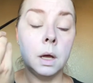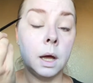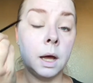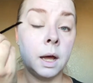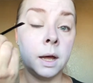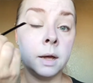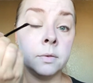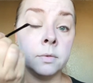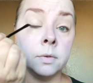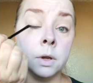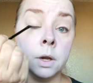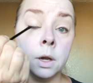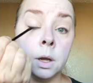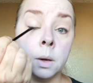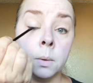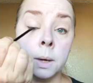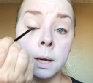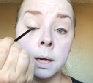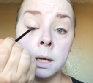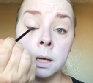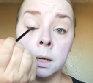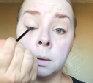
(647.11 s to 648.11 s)
I have no
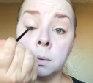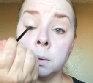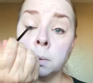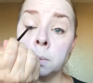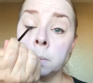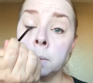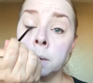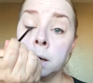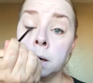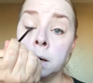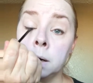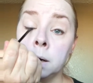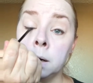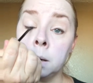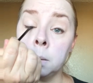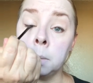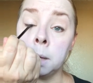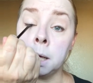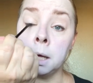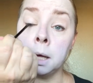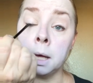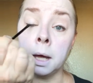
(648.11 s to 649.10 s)
idea what we are going to
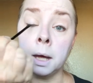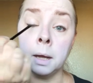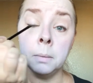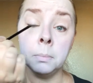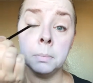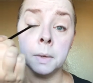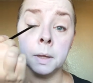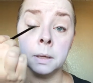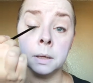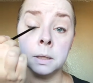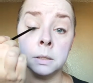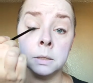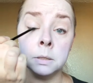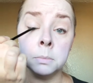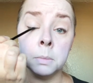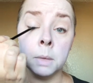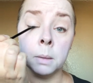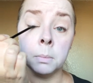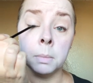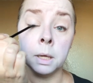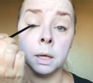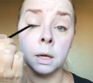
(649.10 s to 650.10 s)
be yet, but this
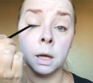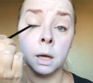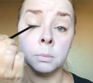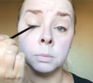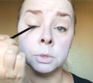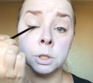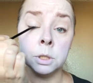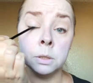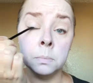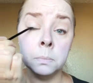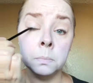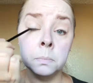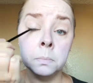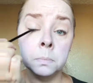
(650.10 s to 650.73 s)
might be an option